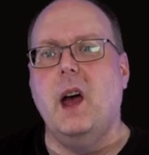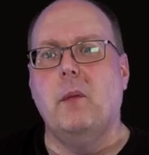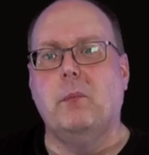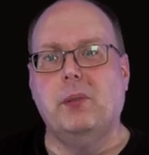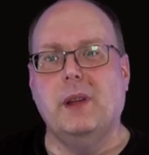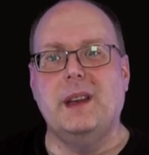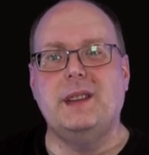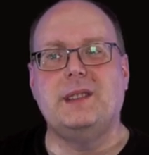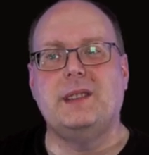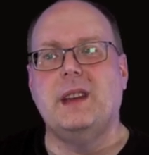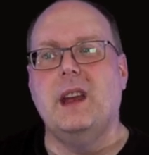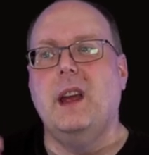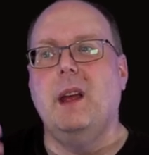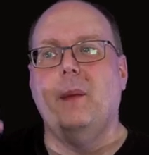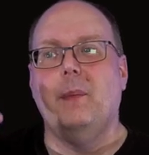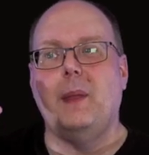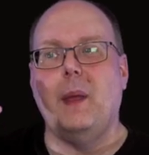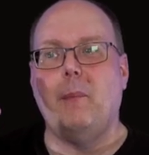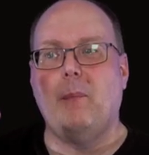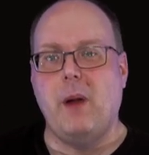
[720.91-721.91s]
Plus,
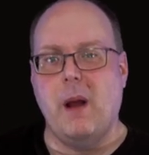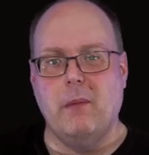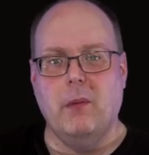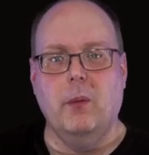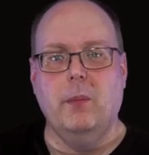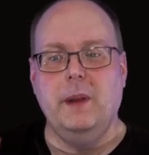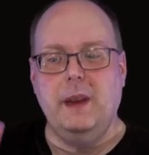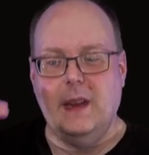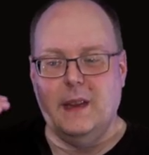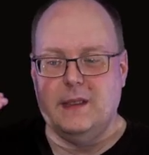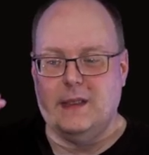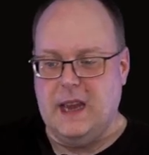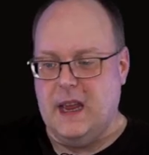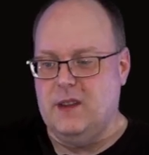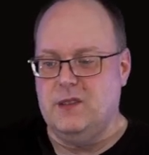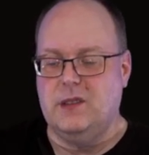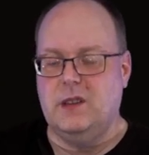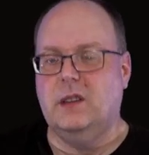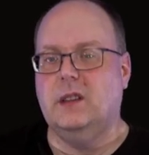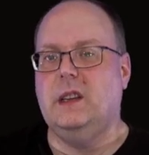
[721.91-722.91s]
they probably
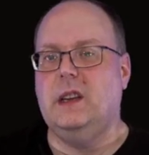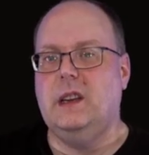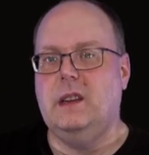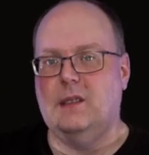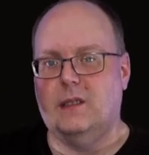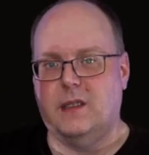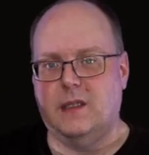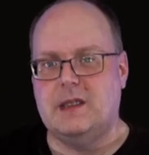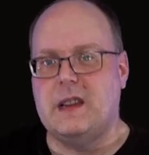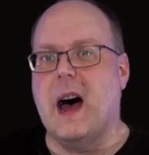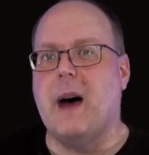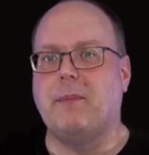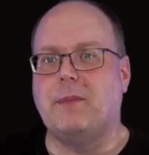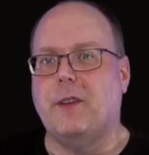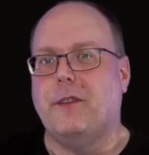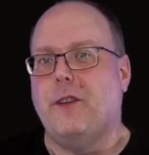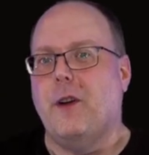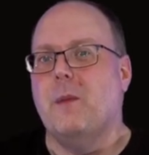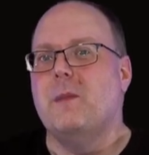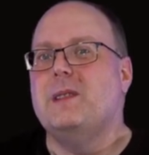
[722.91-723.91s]
intentionally stopped
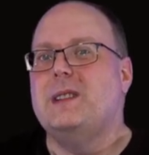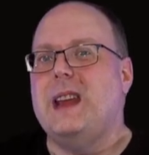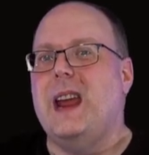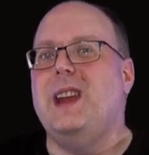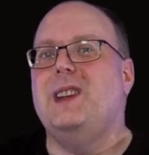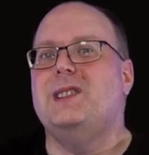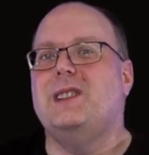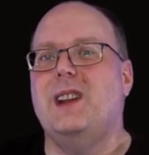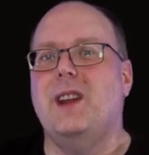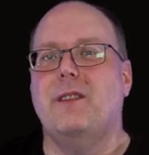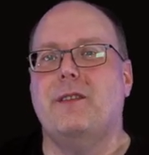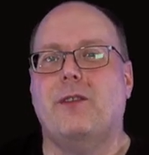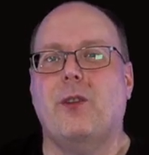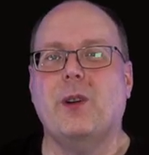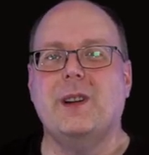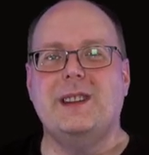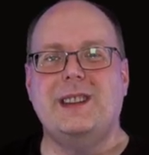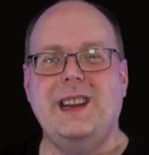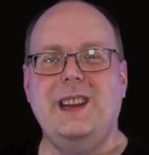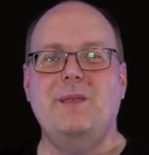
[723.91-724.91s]
fermentation at
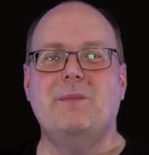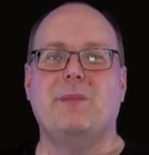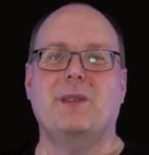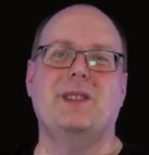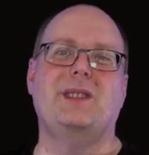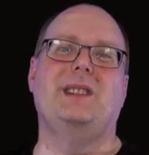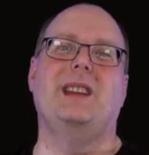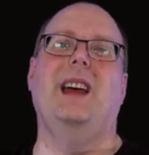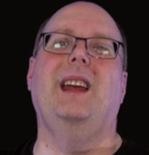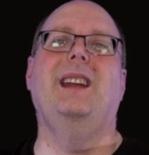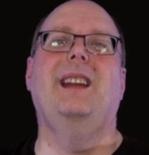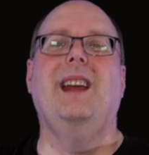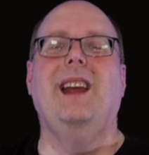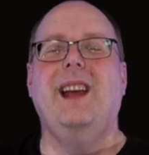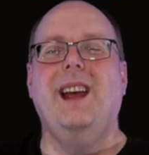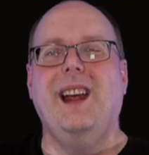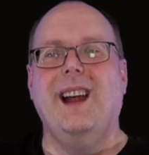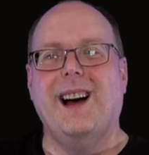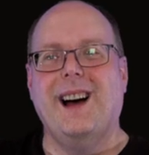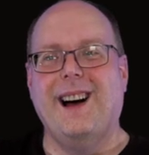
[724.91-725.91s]
14%.
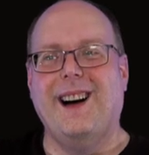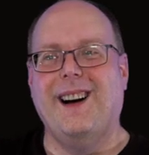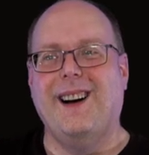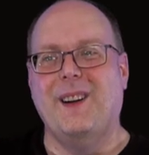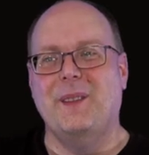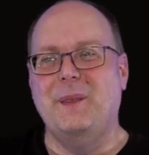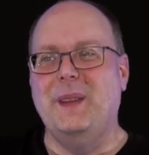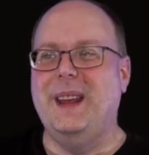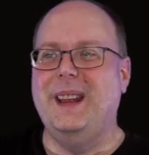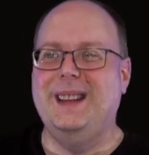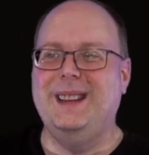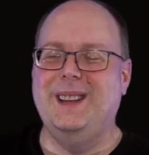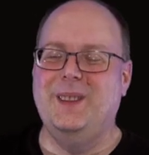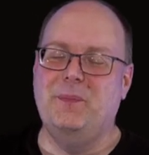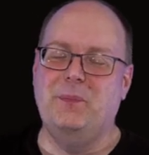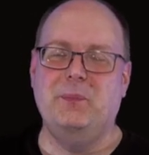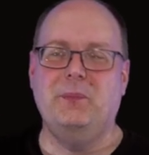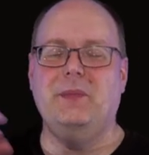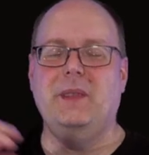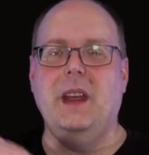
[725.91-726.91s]
Um,
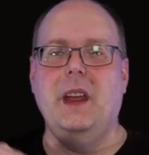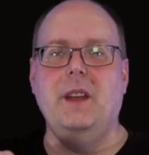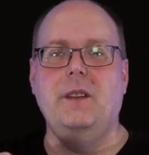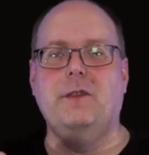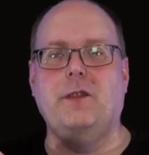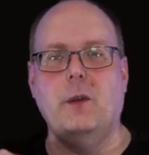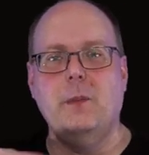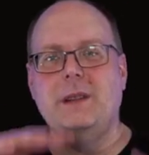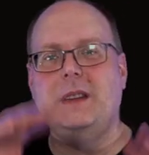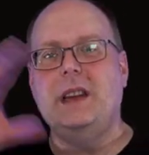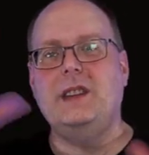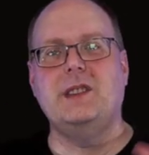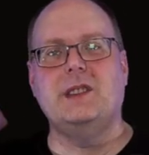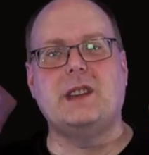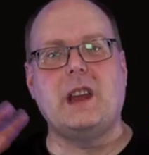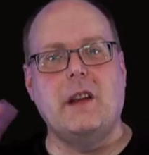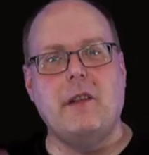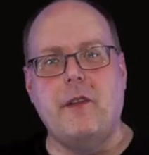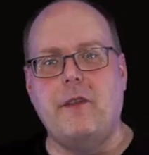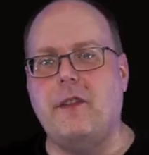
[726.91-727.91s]
fermentation is
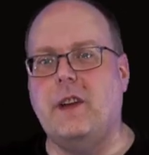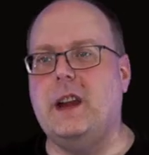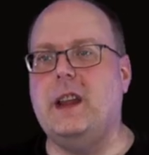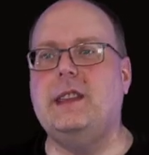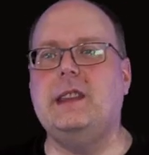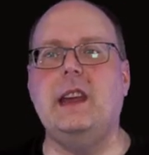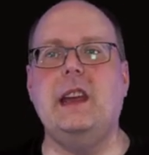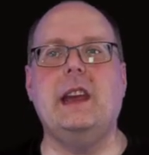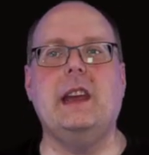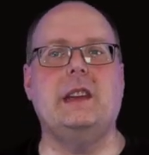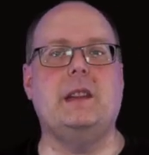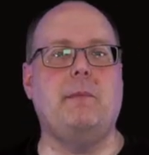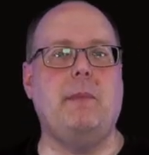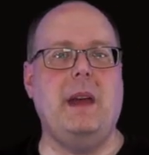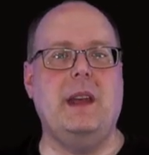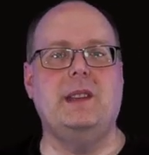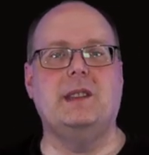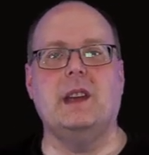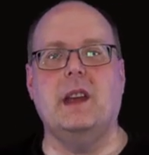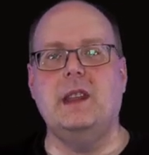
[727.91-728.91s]
kind of a funny thing. It
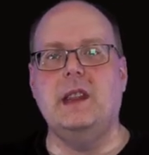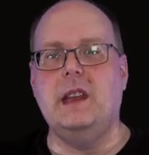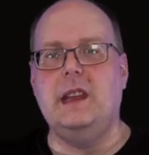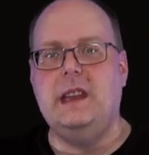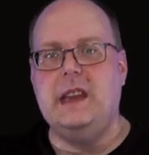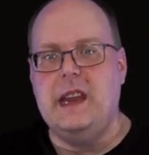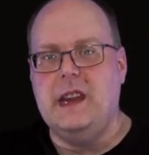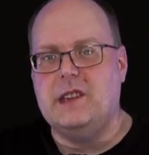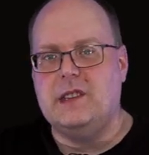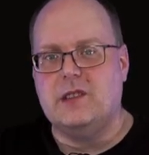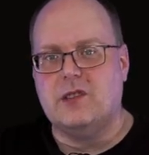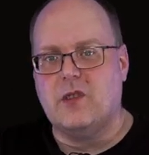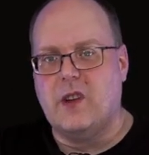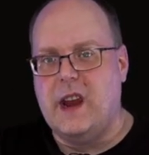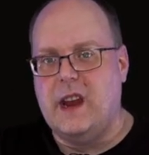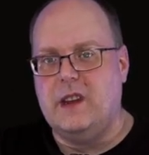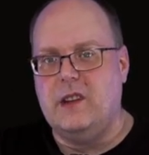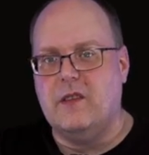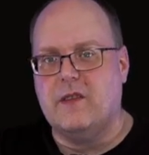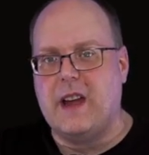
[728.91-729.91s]
depends on the yeast
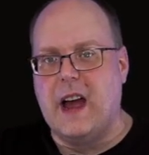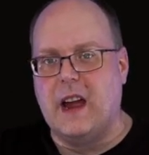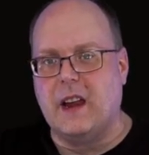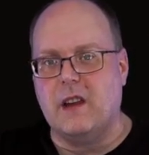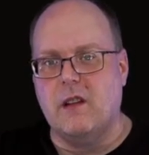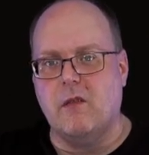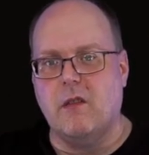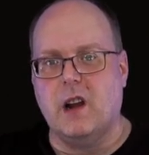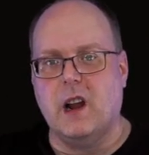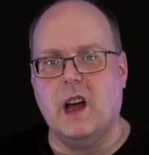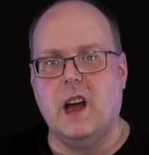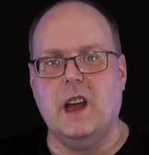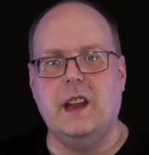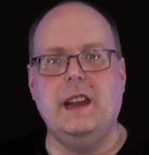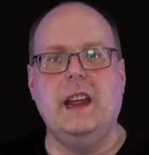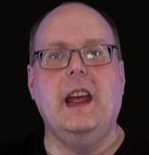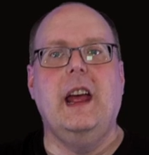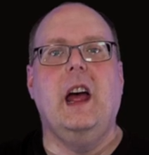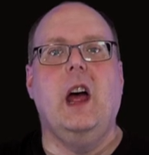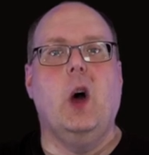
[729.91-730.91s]
strain you've got going
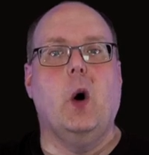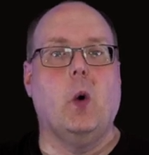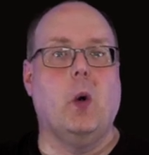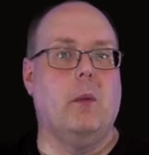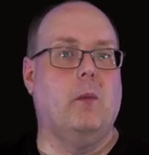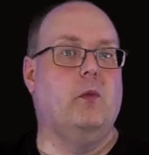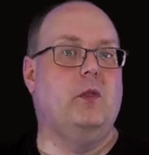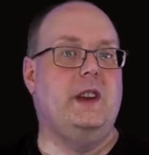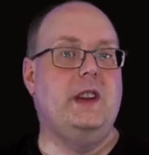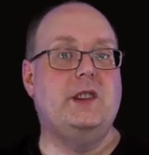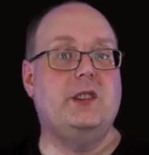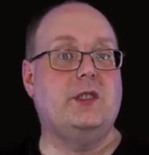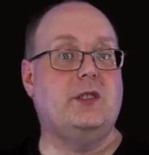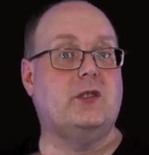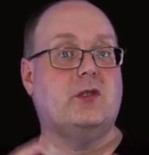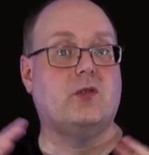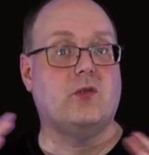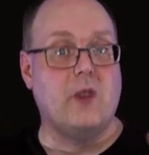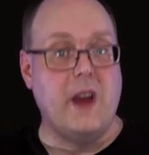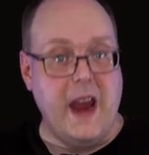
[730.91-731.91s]
on or re
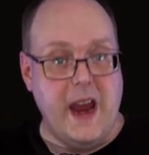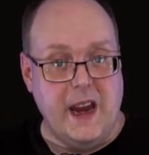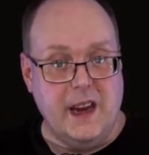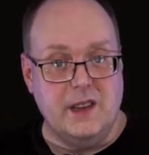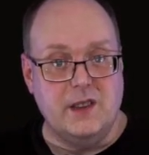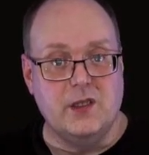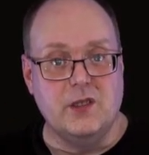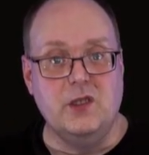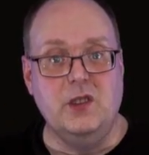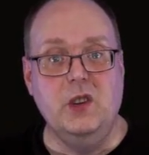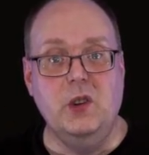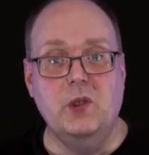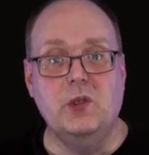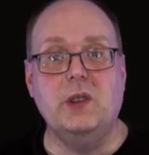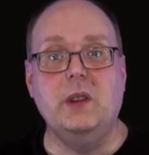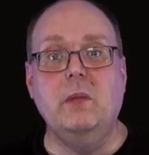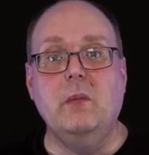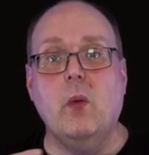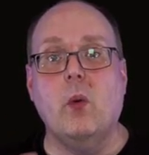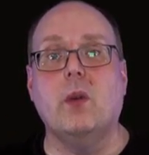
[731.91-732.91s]
strains. There's
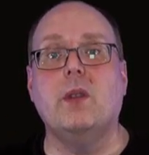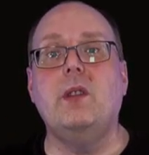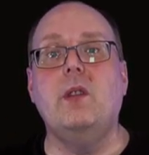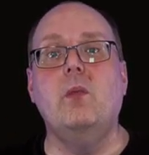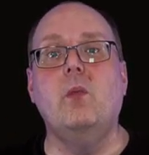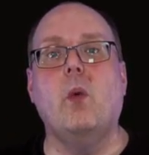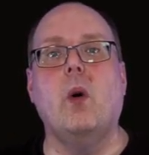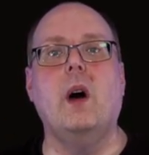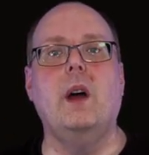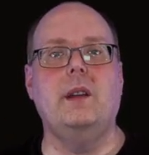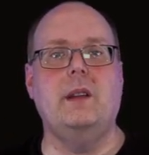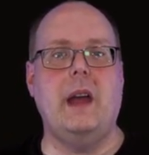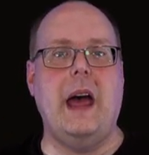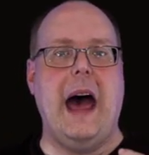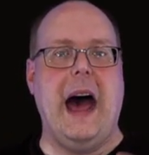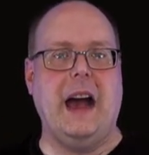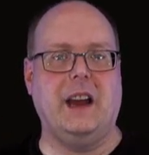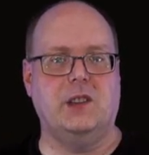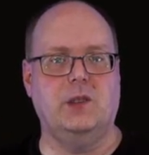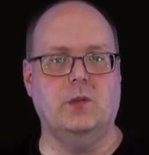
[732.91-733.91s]
usually more than one
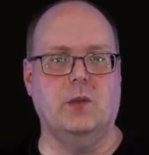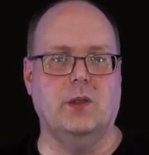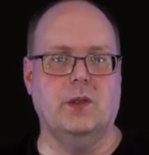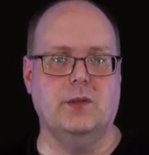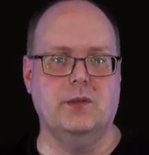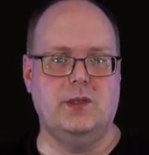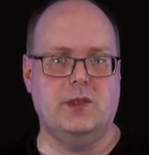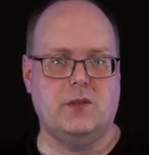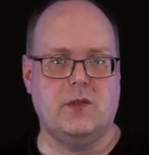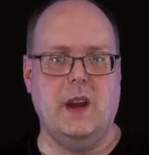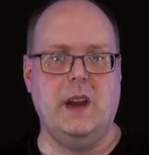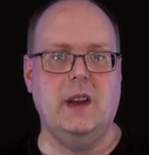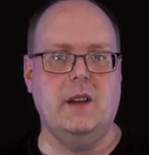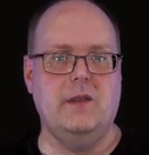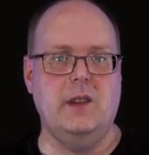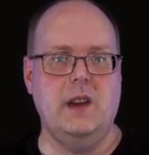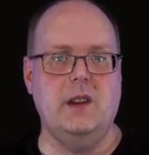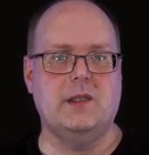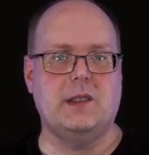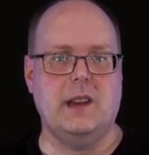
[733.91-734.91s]
actual strain of
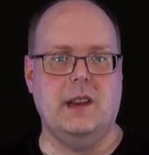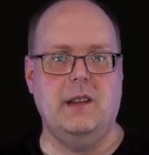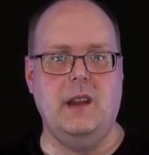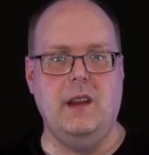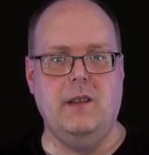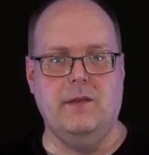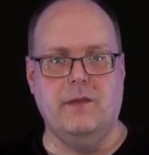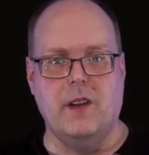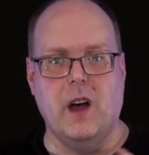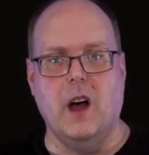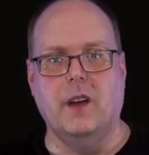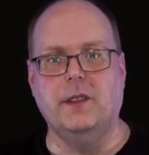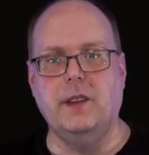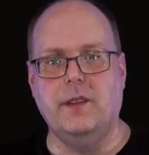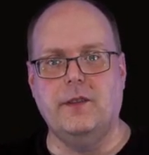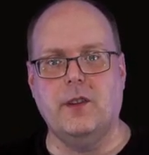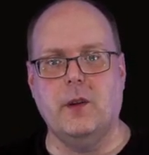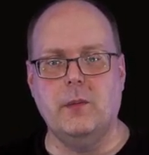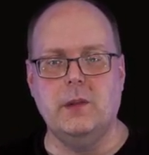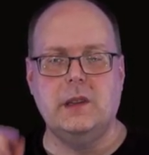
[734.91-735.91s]
yeast involved
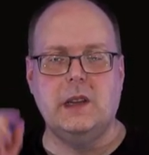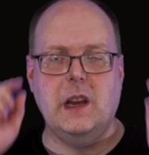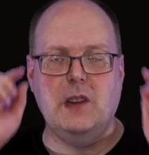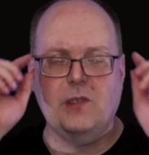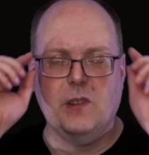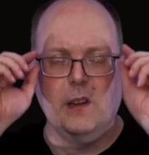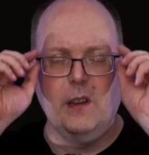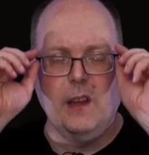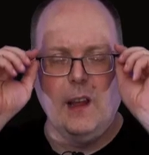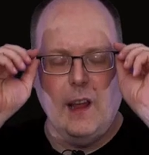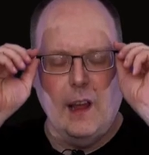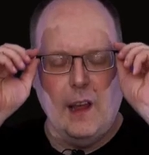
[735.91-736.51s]
in fermentation.